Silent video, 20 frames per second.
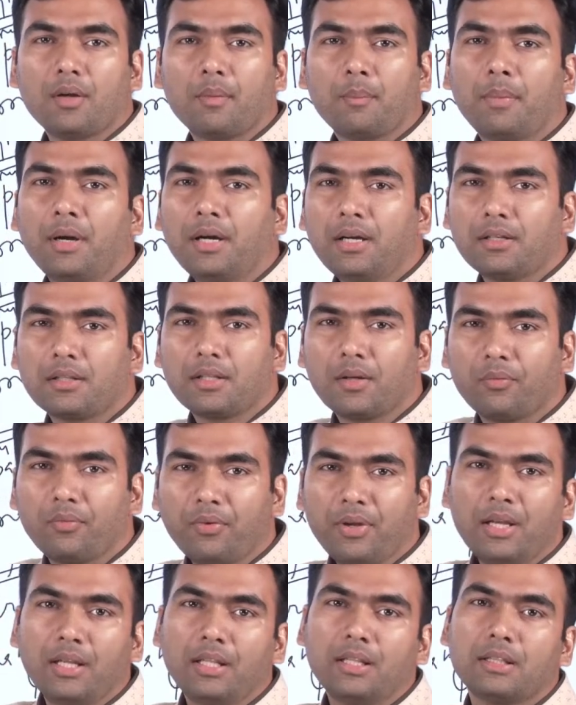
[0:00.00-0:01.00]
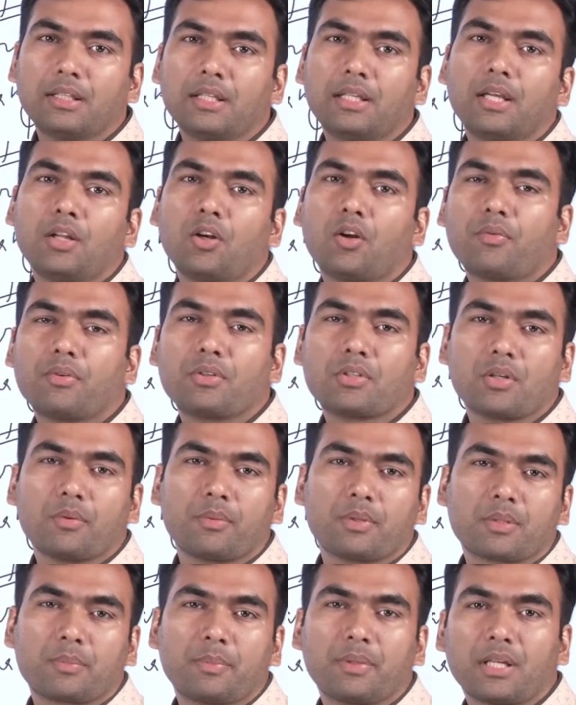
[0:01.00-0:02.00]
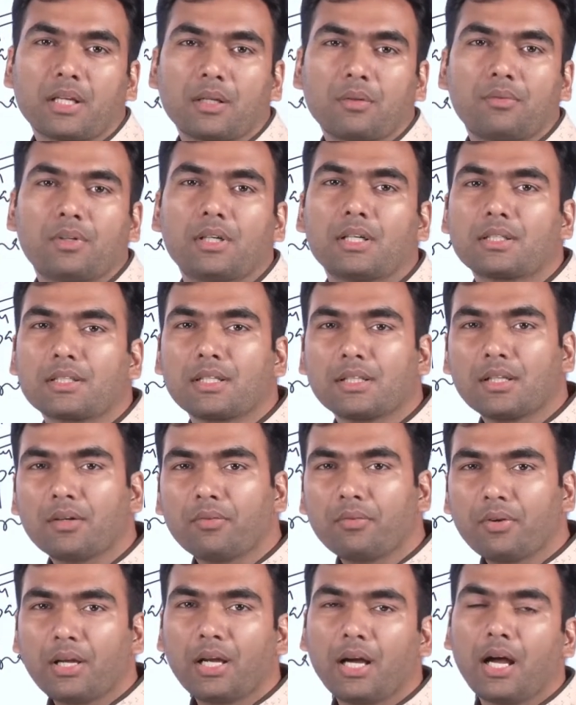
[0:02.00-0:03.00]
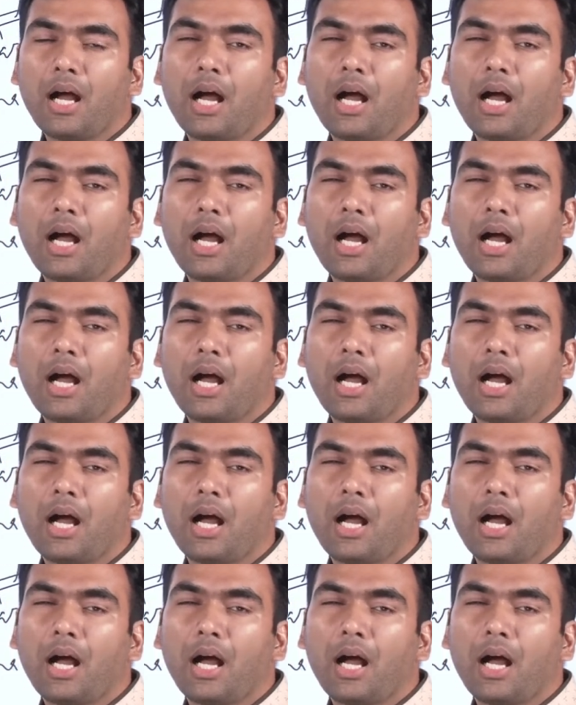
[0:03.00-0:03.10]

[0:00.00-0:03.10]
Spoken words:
but the way their office of a speaker works and the way